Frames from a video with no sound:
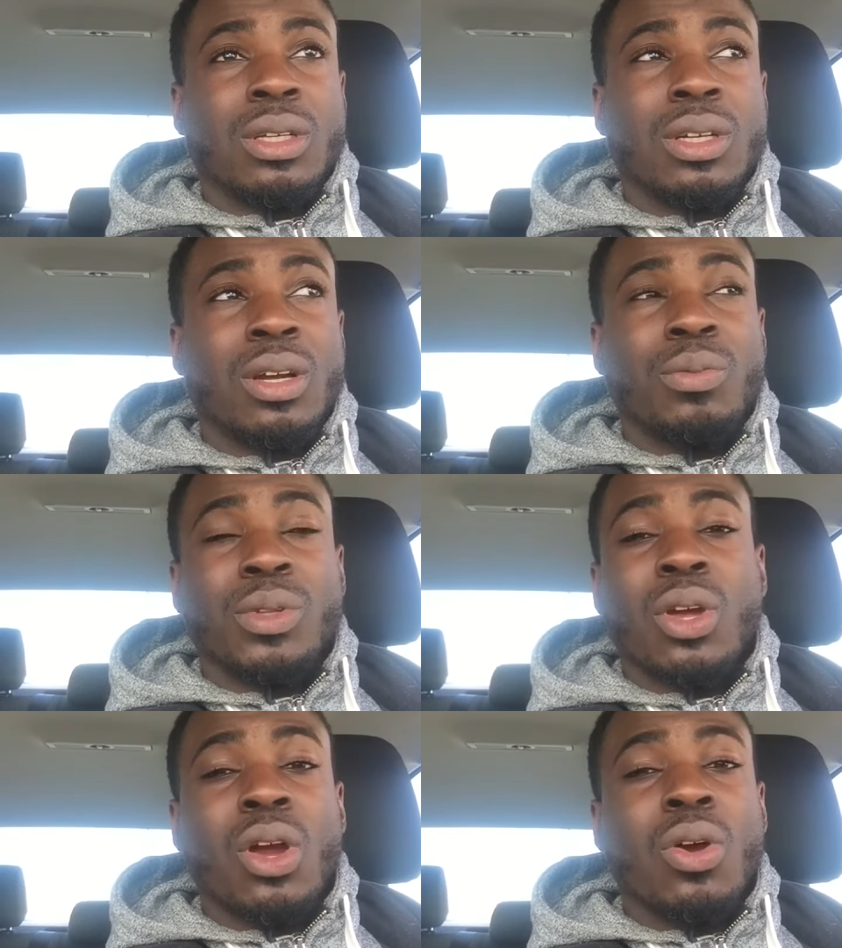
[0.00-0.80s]
come
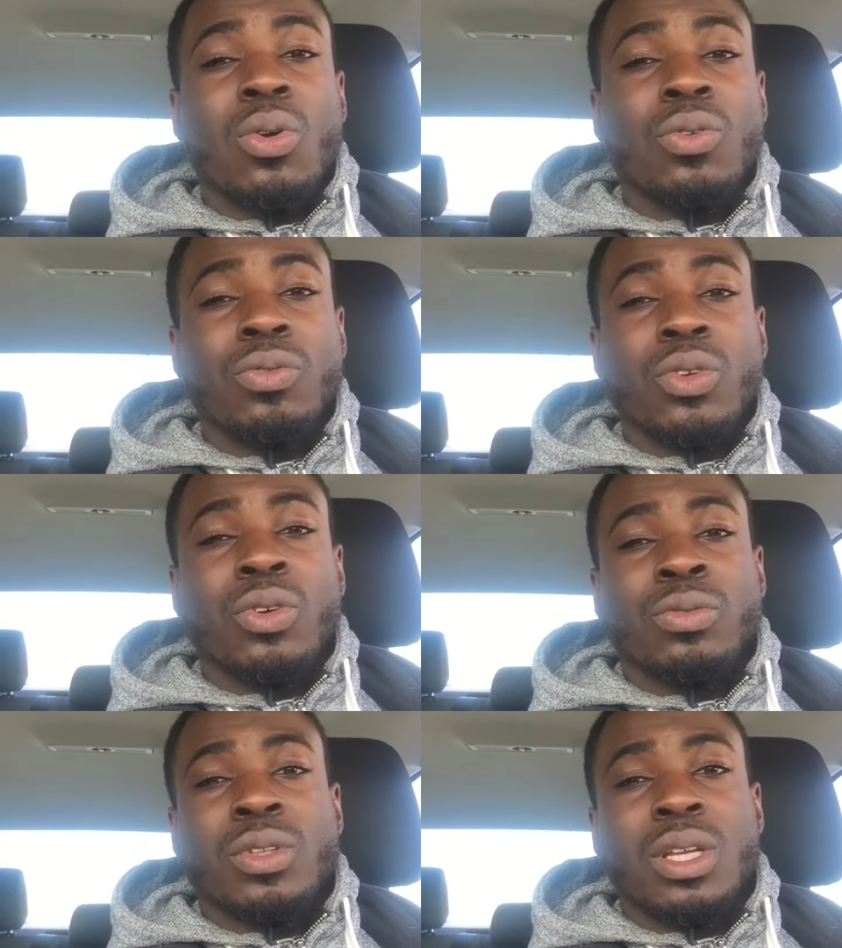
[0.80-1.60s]
with our own view
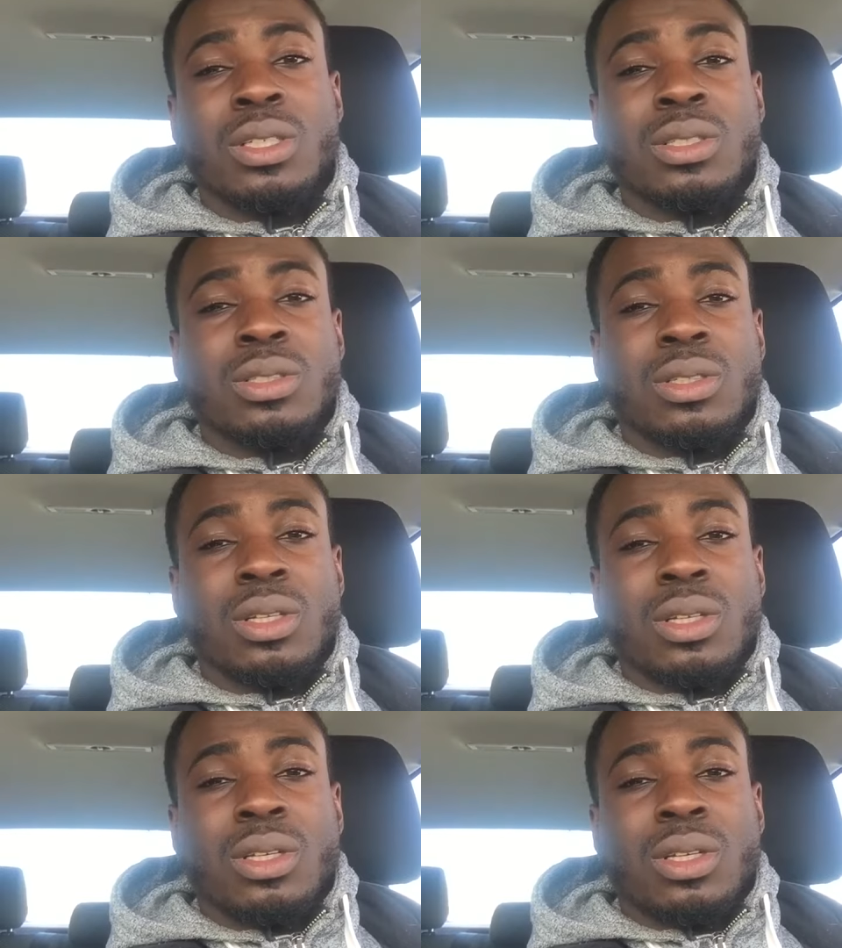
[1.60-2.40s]
of things
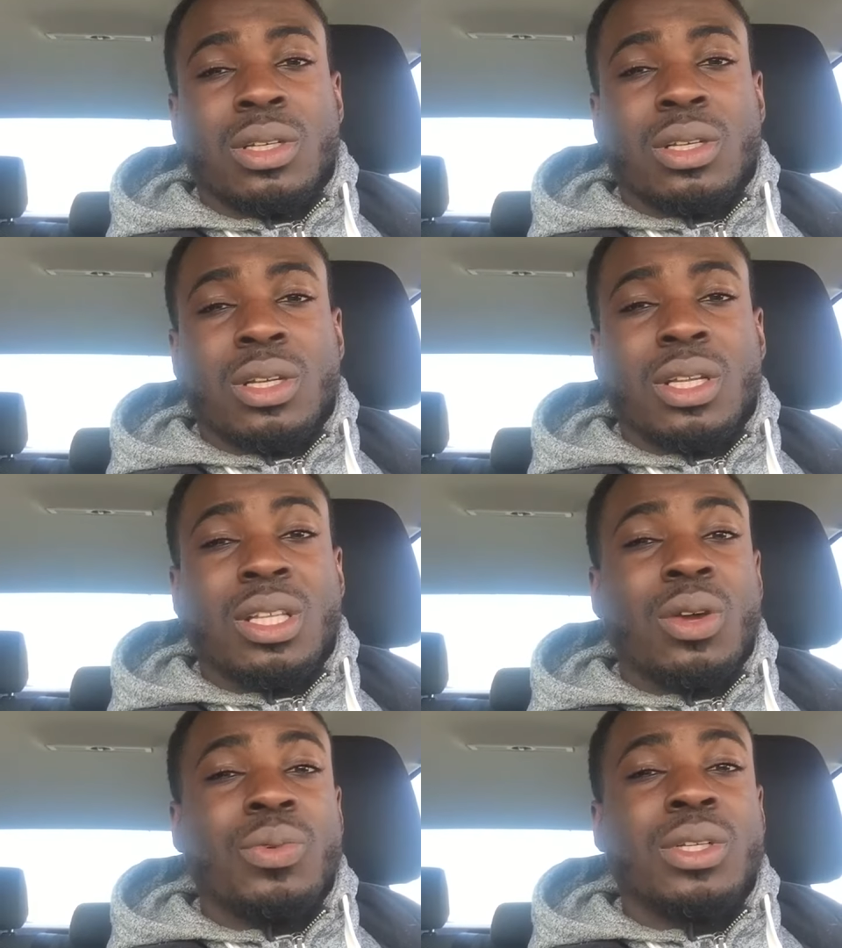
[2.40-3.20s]

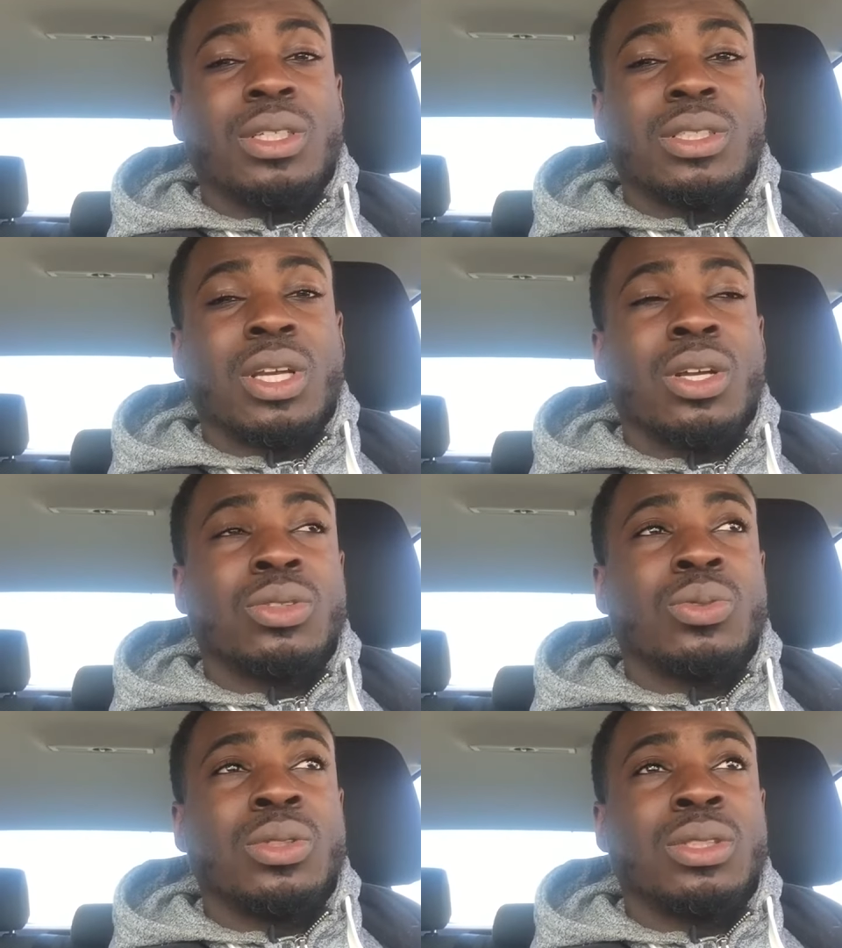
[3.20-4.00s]
and then we could talk
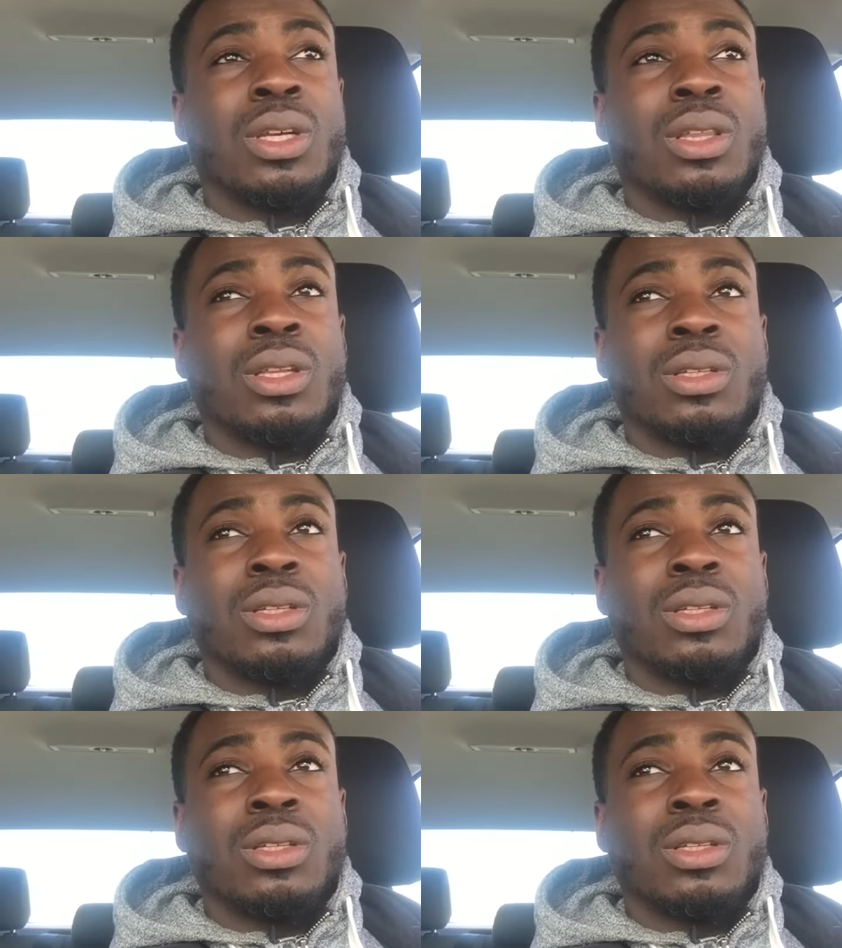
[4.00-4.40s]
to each other